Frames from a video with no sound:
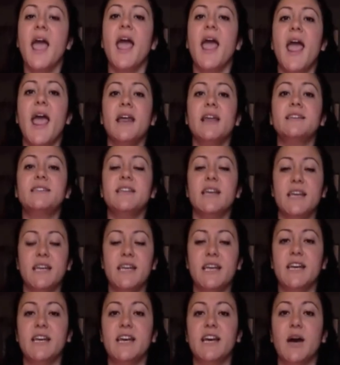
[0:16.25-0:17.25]
and
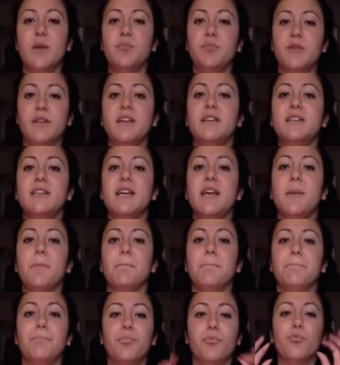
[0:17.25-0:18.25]
he completely
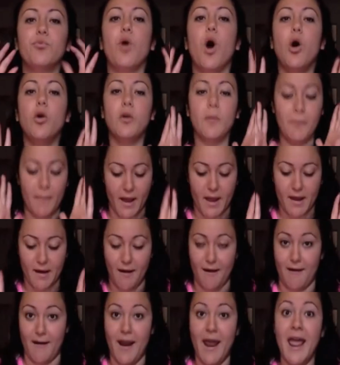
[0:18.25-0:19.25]
broke my
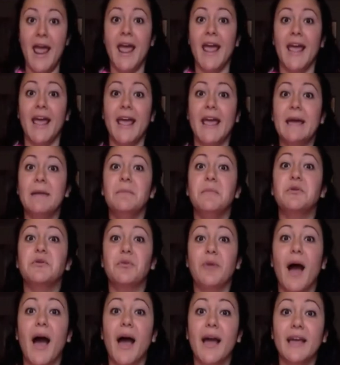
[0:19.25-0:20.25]
heart. Him
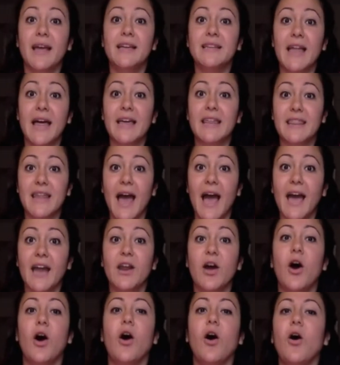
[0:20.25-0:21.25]
crying like
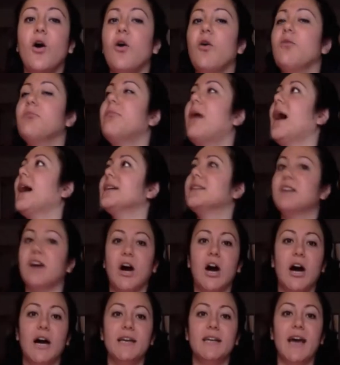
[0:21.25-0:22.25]
that, oh my
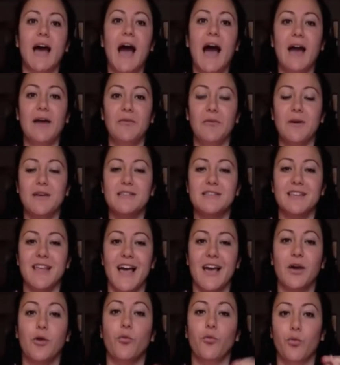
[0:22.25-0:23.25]
god, I was
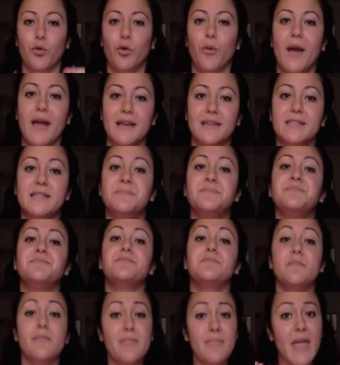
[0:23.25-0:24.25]
like ruined.
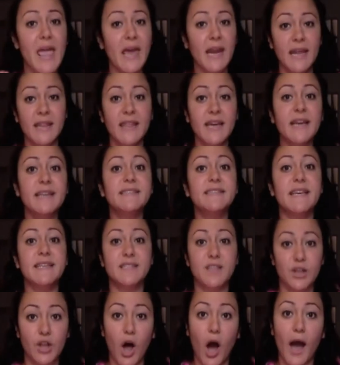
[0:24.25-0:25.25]
And I think it says
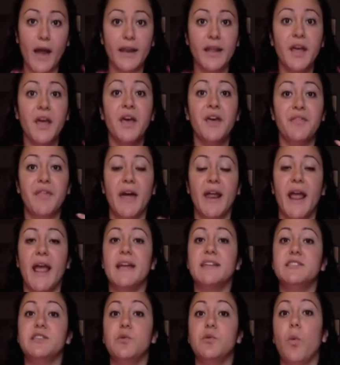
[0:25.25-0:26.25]
a lot that
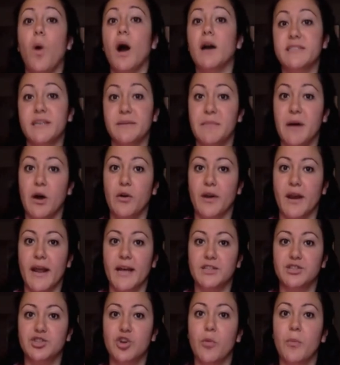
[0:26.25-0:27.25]
Andy walked him out and
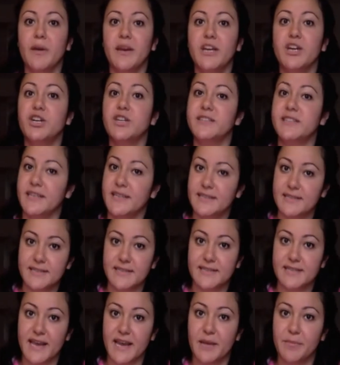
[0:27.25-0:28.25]
had so many good things to
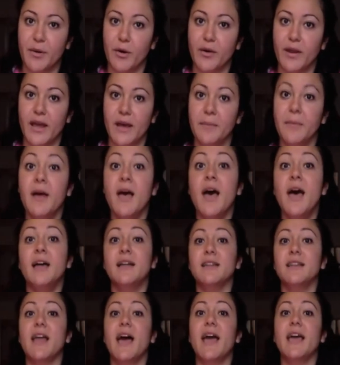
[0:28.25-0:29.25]
say about him,
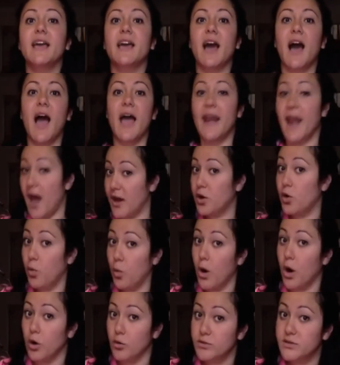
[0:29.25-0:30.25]
like, and I
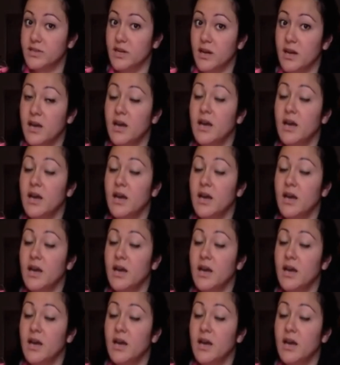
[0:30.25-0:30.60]
quote,